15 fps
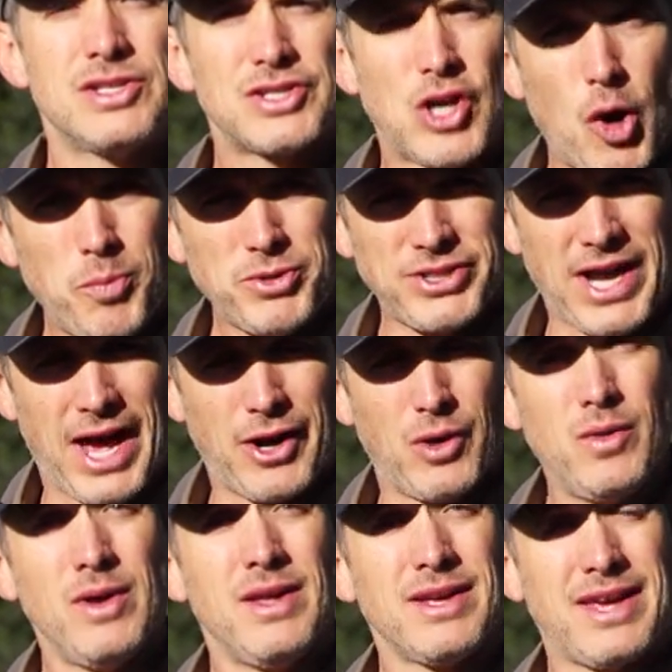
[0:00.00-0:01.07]
scope
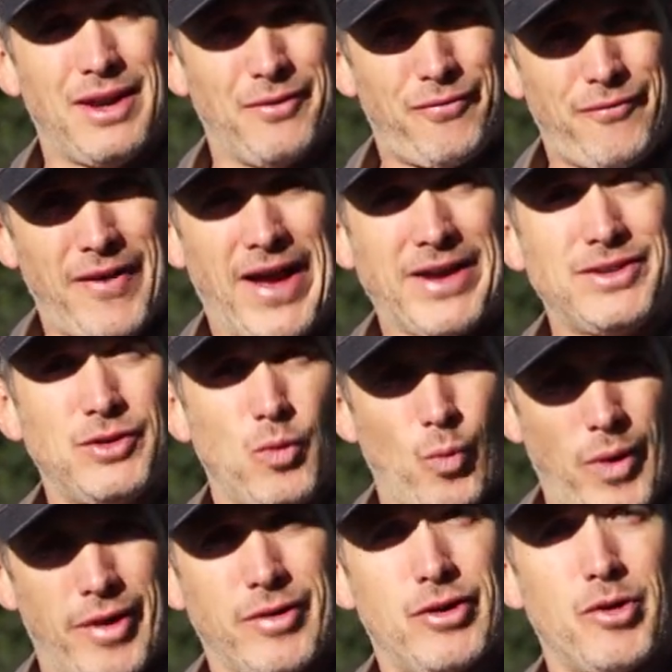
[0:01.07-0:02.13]
shadow can affect
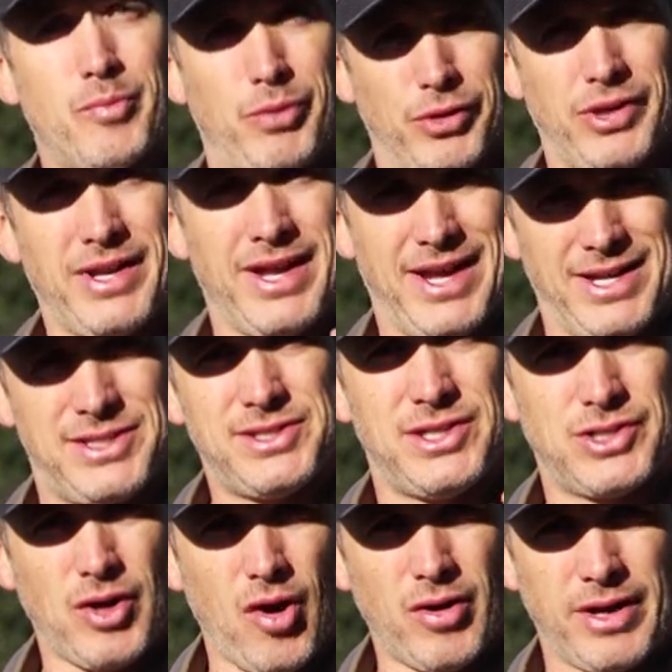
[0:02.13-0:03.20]
where your bullet hits
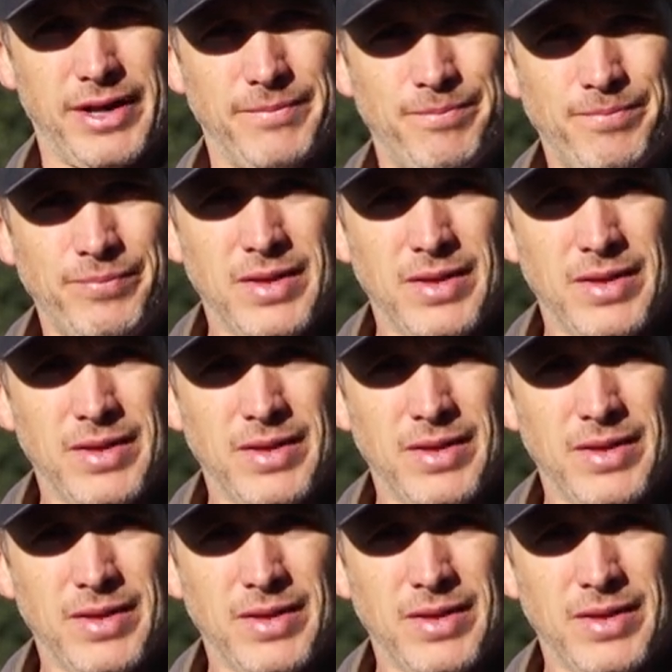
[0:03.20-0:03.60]
the target.